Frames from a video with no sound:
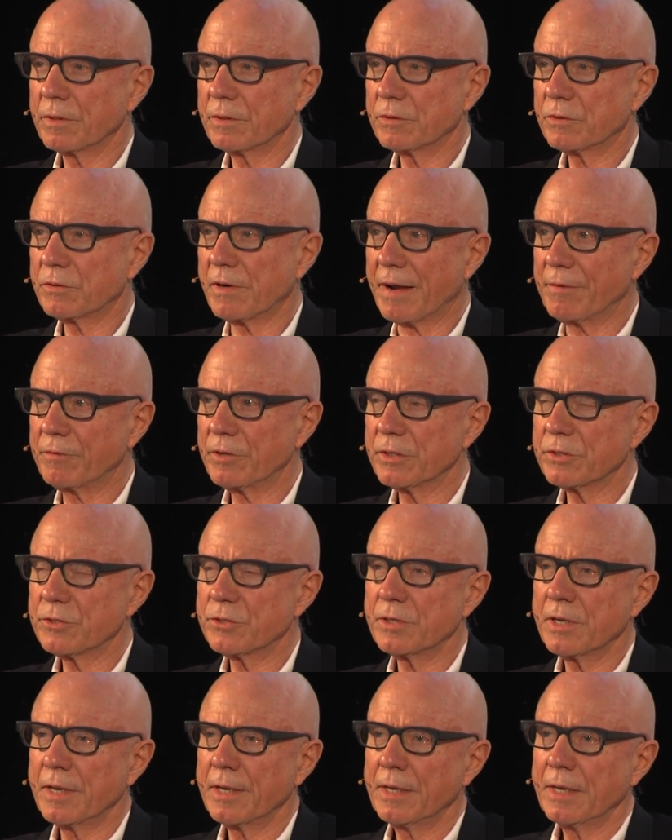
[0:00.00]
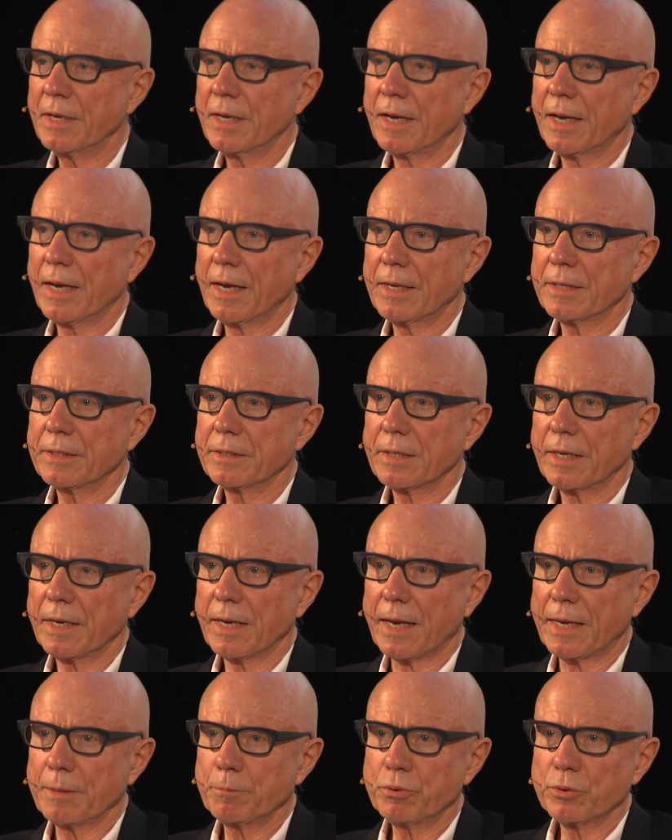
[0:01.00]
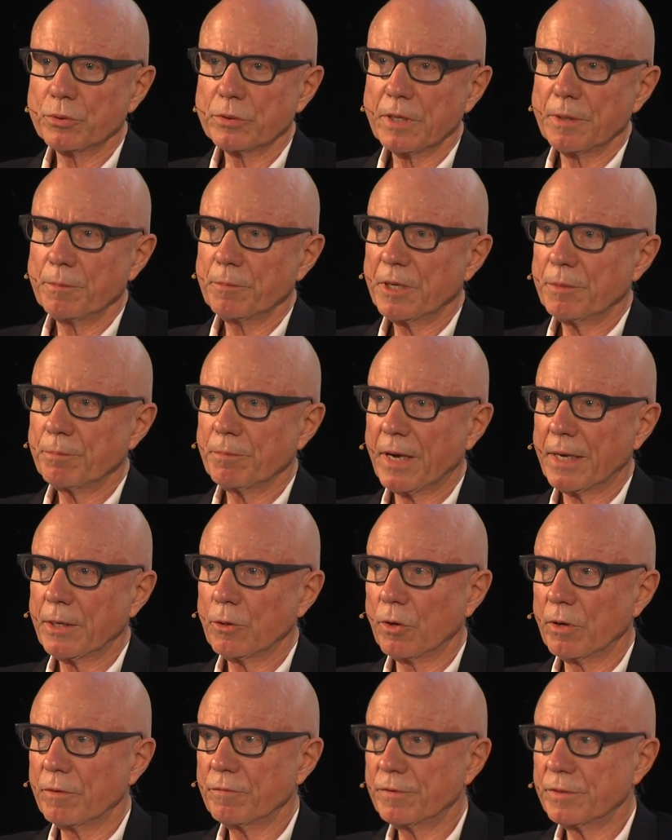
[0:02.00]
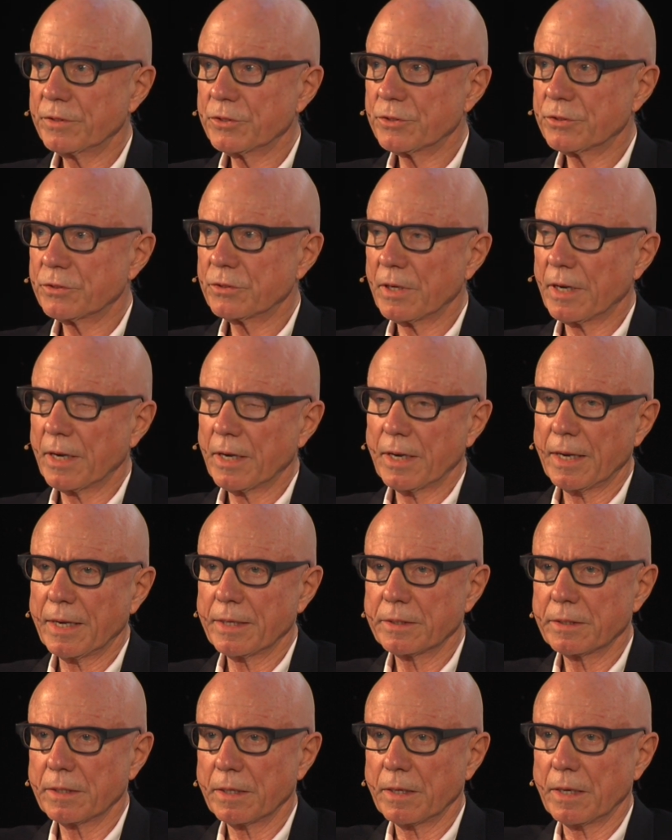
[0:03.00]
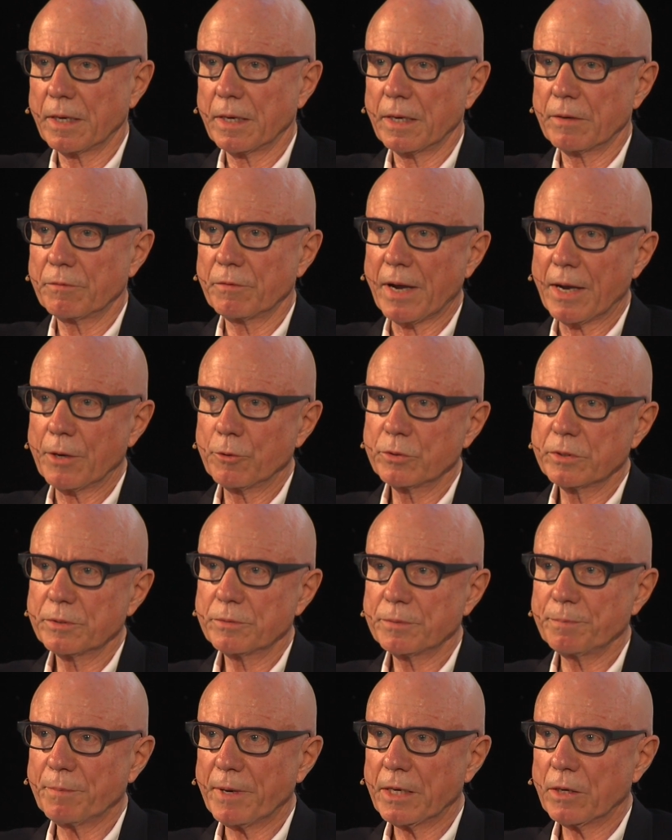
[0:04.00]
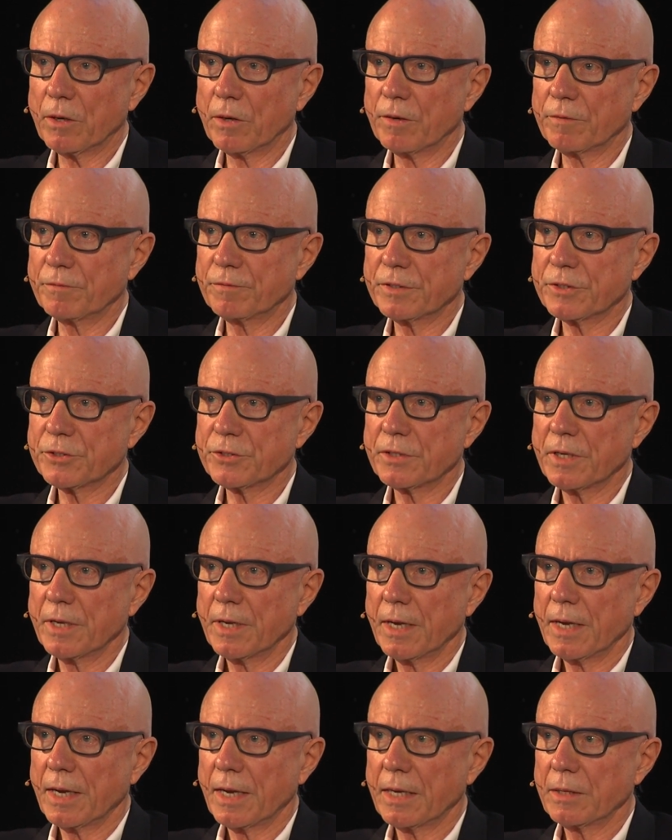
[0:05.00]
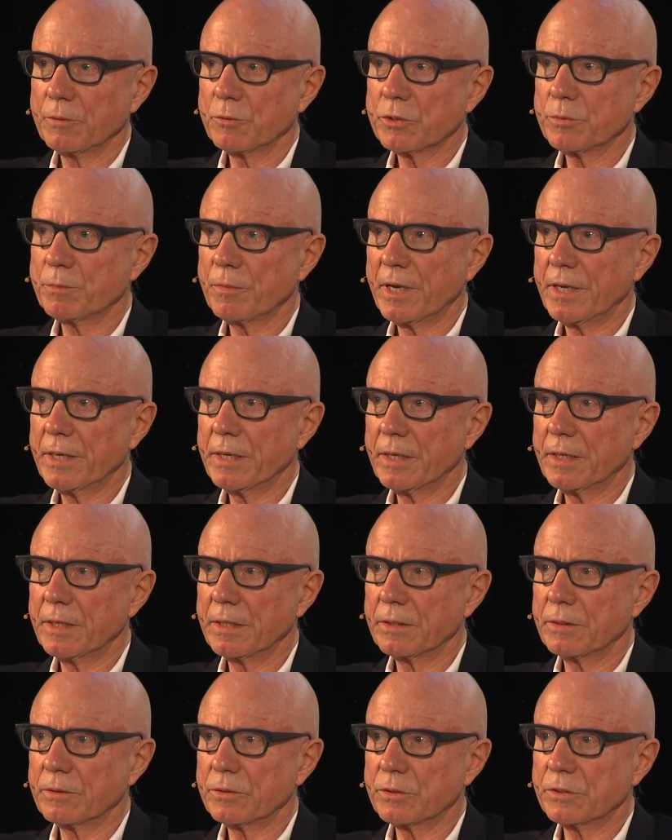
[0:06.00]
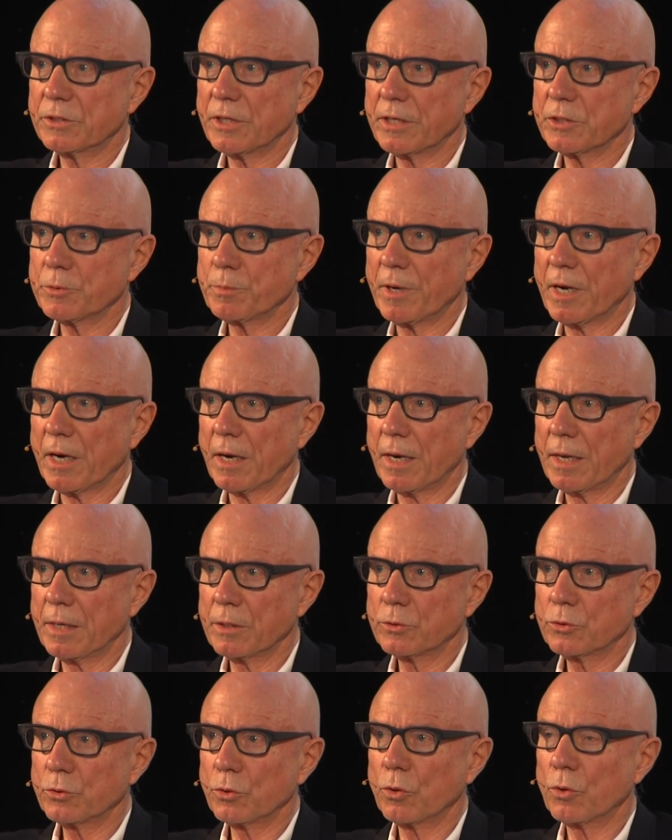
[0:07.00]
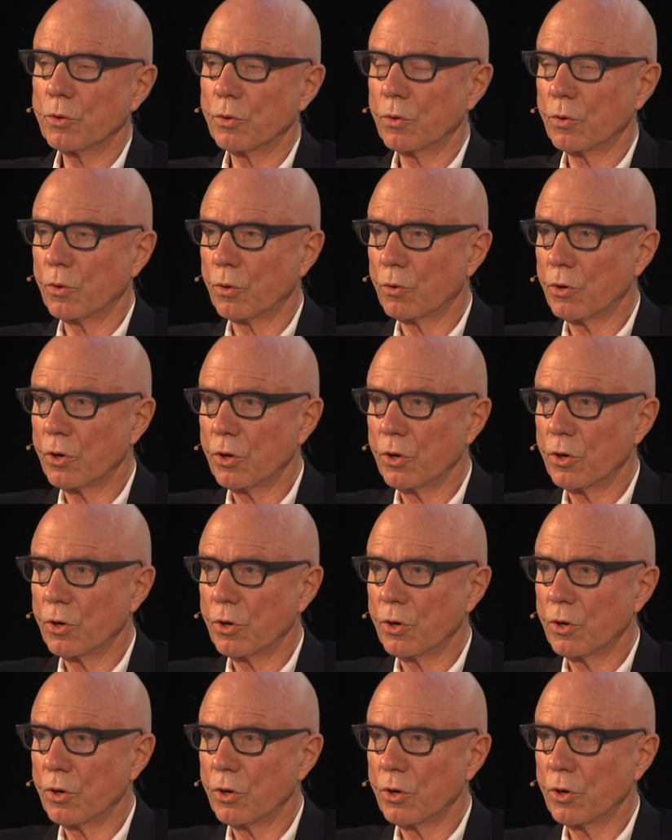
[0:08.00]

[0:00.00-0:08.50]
travels, and I put them in my office, and around my office, I was mainly chairs by Alto or